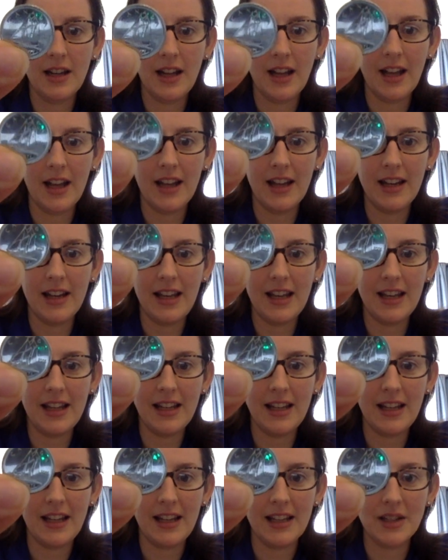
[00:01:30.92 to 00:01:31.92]
and it
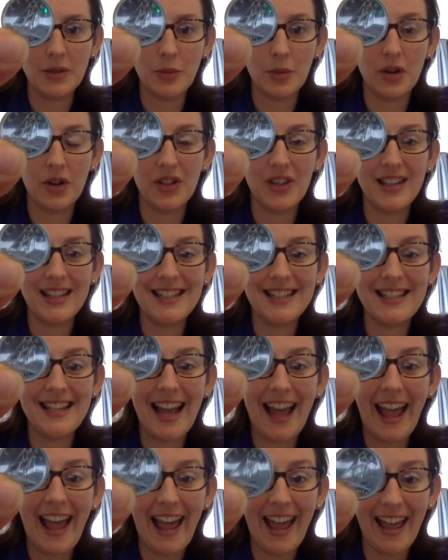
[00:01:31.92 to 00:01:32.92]
is worth
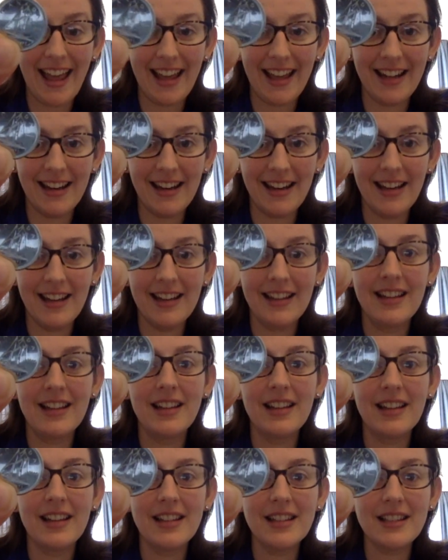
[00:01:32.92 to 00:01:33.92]
10
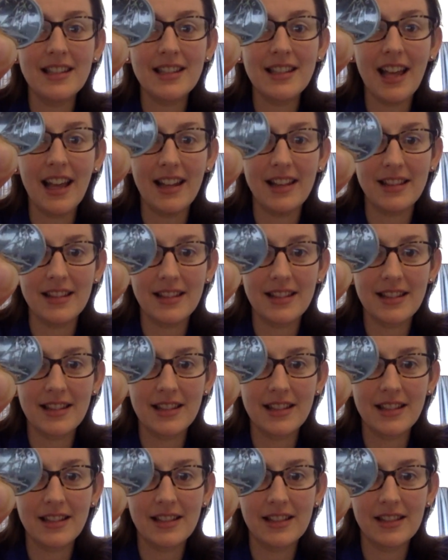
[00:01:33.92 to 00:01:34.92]
cents.
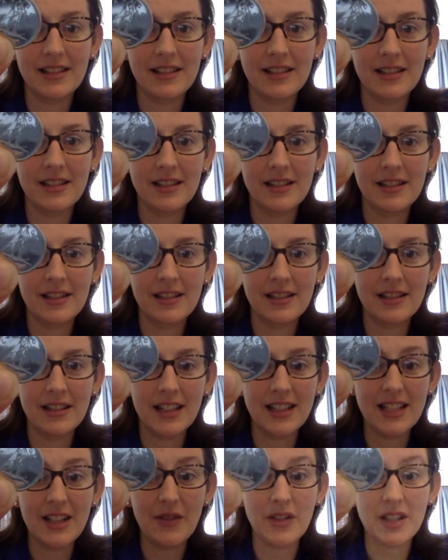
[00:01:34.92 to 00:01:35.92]

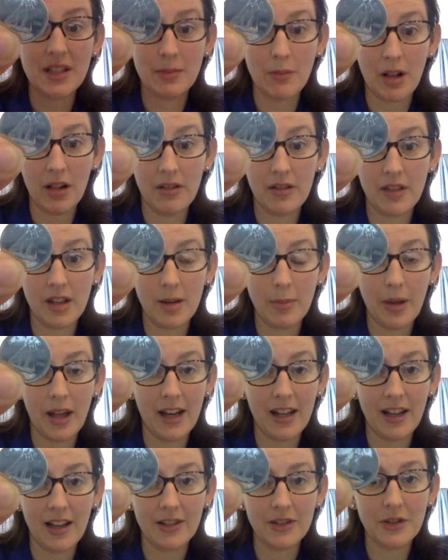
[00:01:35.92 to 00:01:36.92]
It's even smaller than a
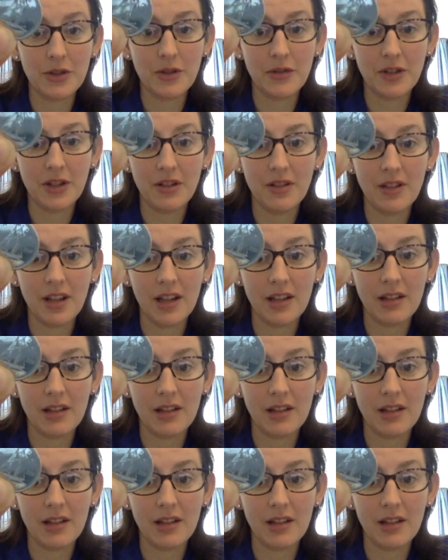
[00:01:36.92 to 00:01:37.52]
penny. I don't know if you knew